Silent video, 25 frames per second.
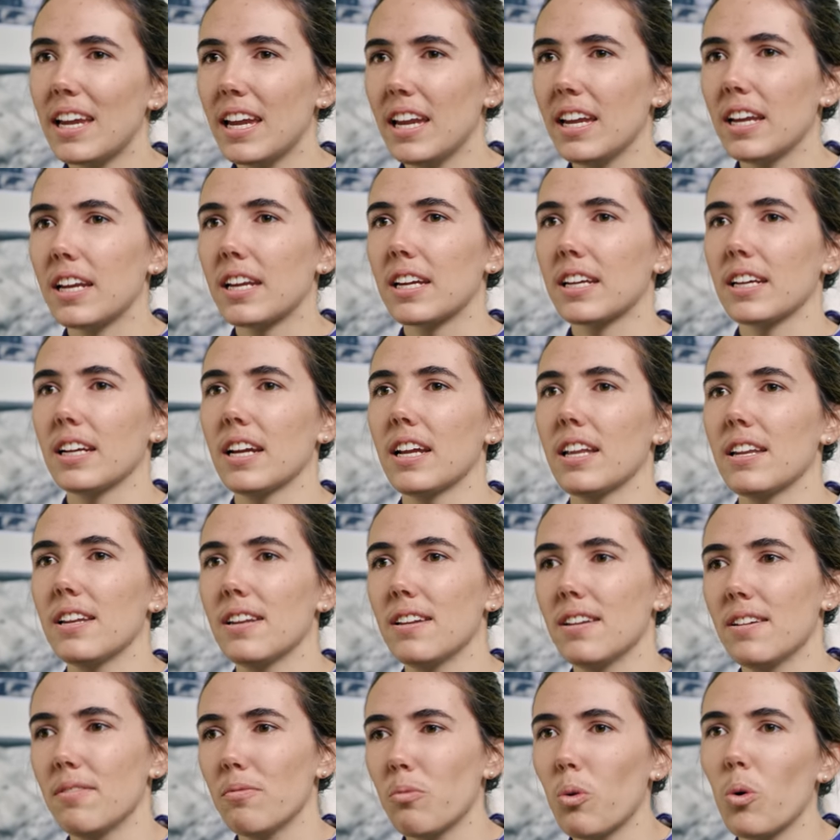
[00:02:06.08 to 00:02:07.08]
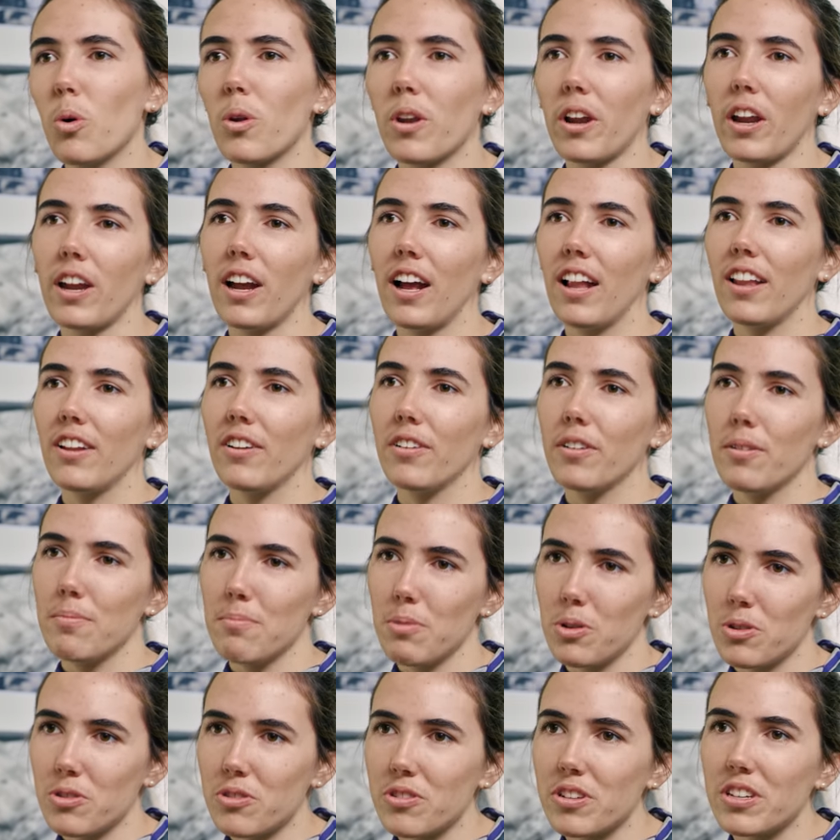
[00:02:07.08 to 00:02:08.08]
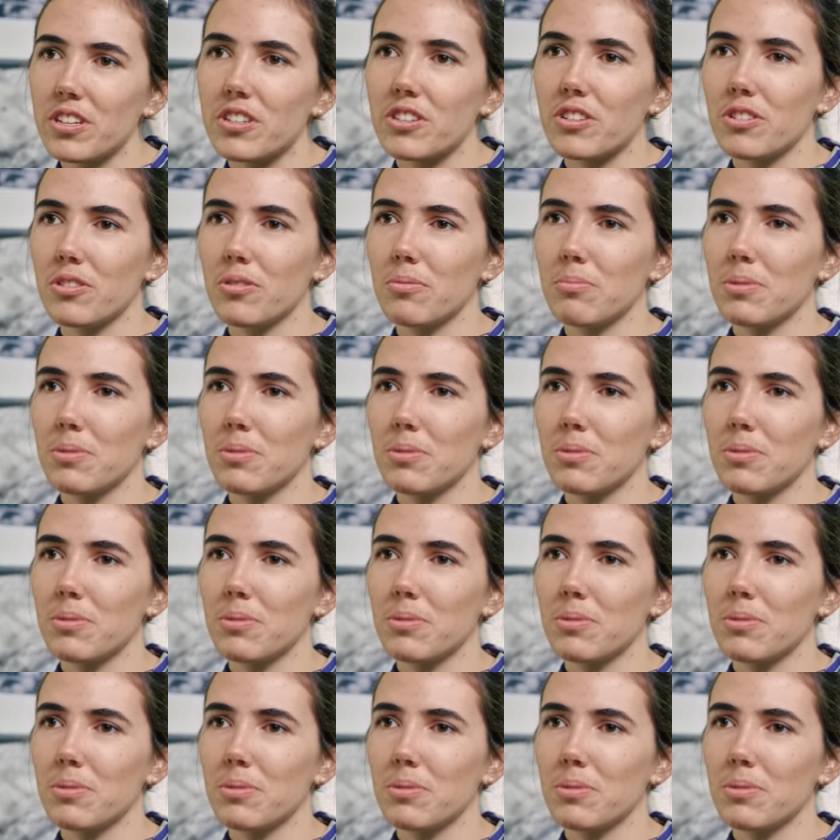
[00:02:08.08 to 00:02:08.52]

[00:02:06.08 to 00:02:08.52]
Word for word: ink and watercolour and more traditional